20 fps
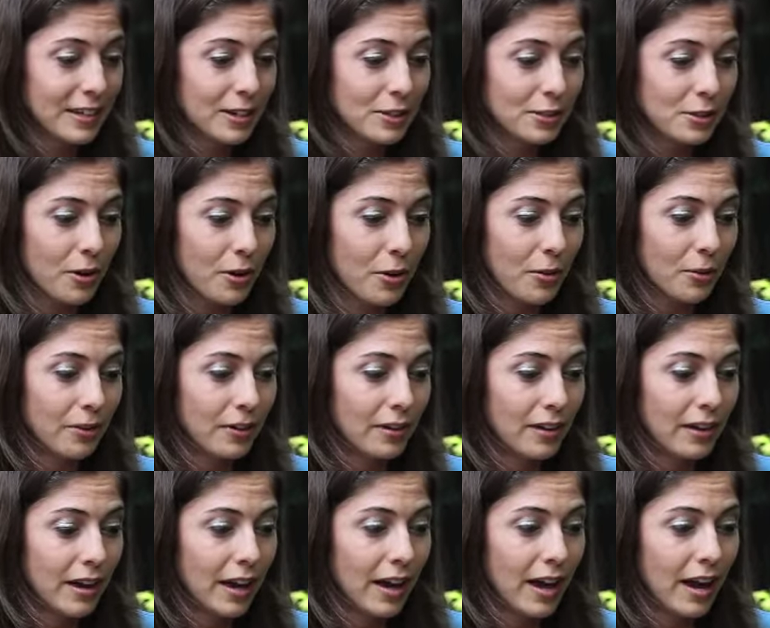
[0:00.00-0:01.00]
So
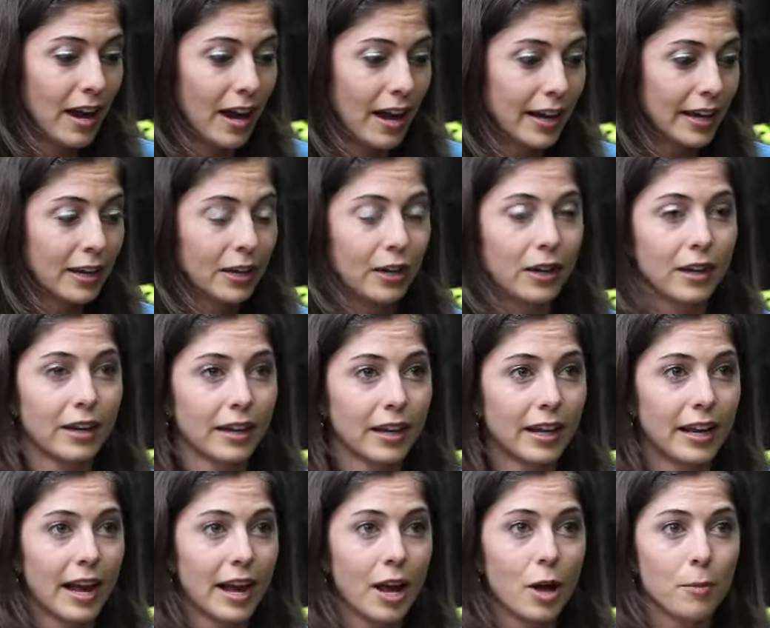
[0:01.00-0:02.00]

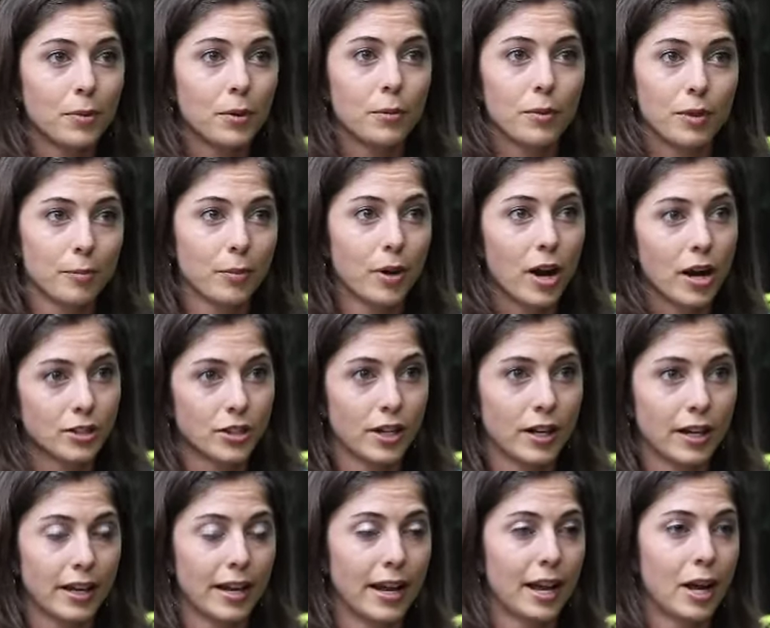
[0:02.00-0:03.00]
can I help you with a
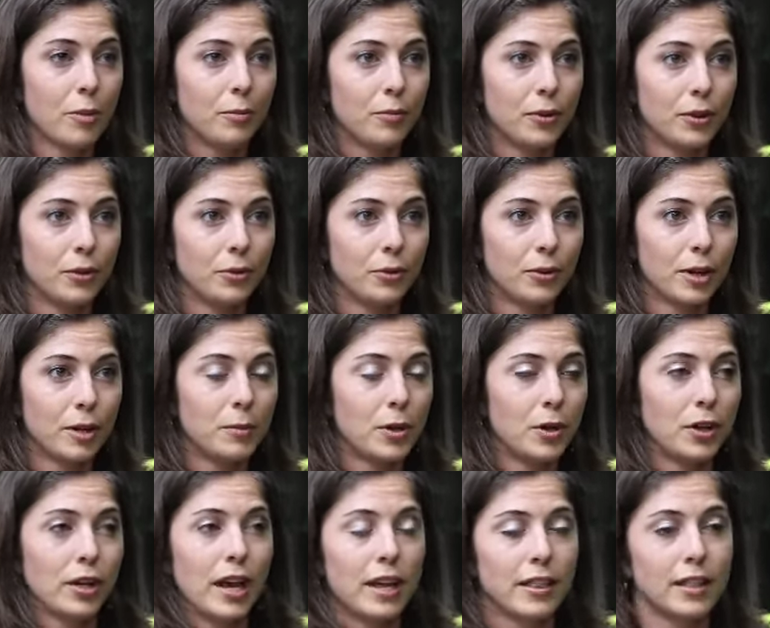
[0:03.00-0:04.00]
project? Can I help you
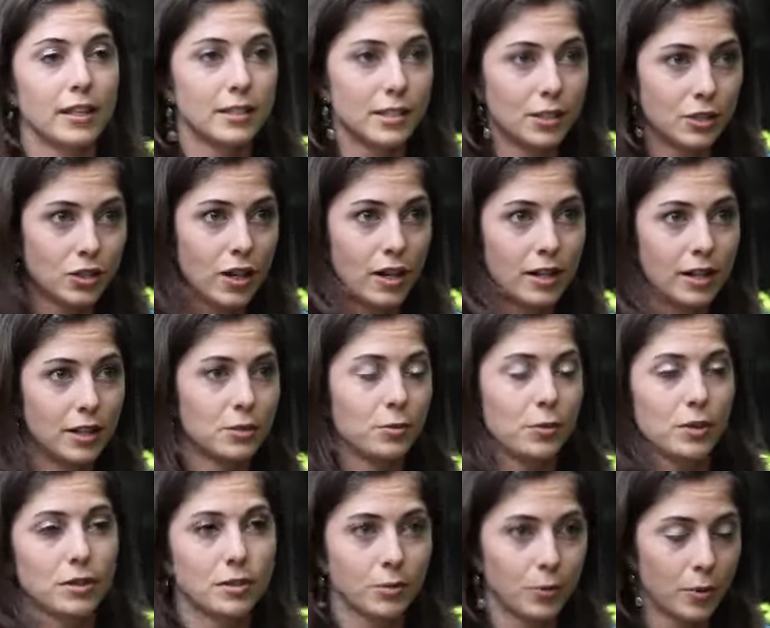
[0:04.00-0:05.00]
communicate this in Chinese
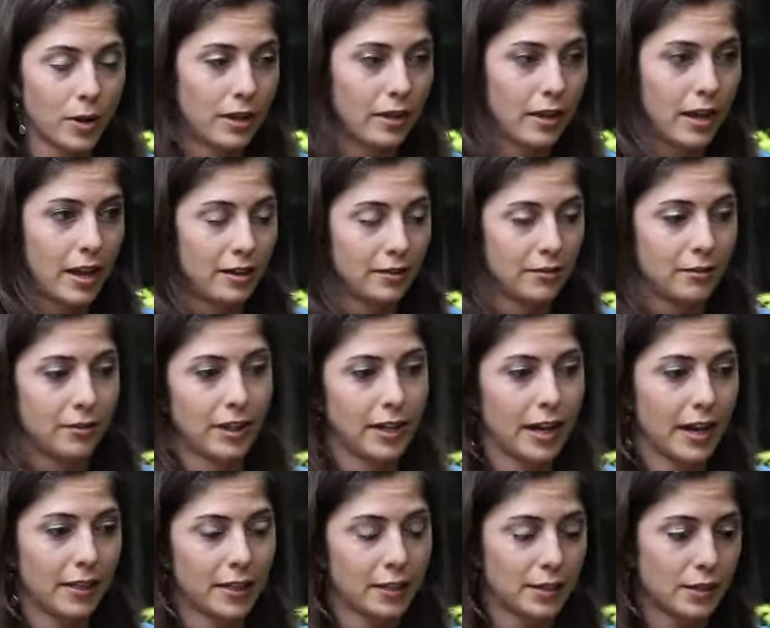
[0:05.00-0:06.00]
and
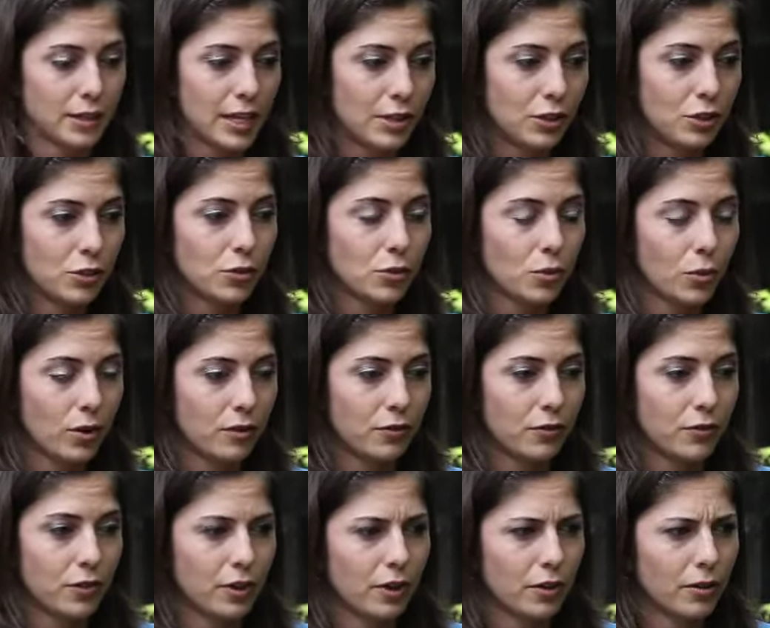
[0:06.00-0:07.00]
get this issue sorted
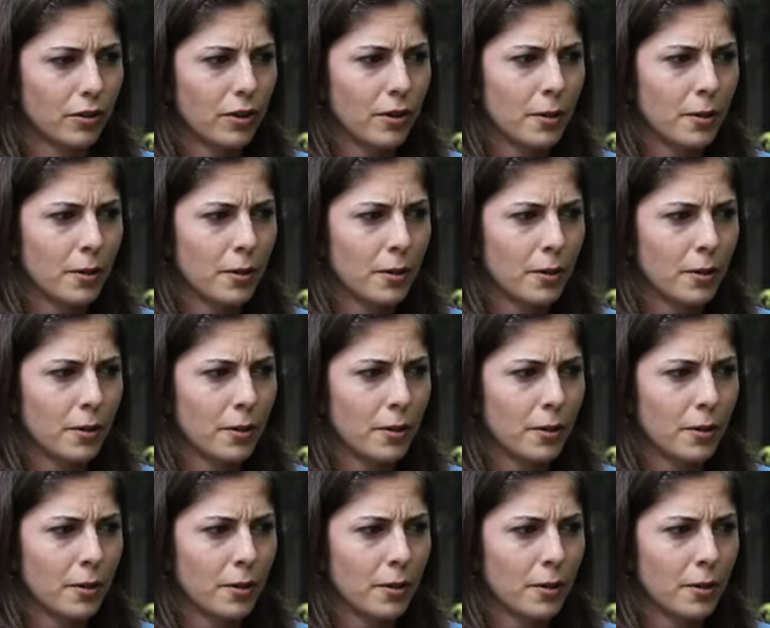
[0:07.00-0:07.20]
for you?